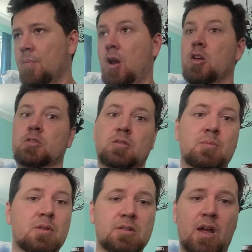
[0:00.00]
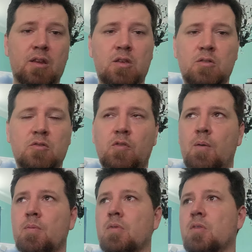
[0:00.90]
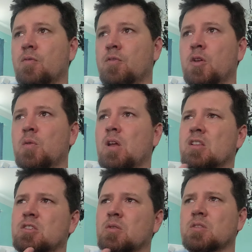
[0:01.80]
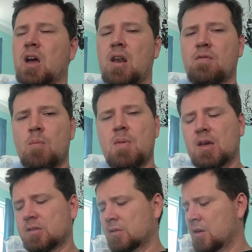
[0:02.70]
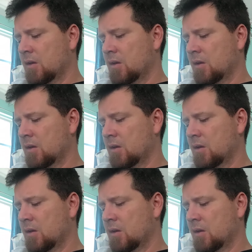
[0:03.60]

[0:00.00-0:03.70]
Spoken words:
but also some design cues from the flute, and so it's kind of a mix.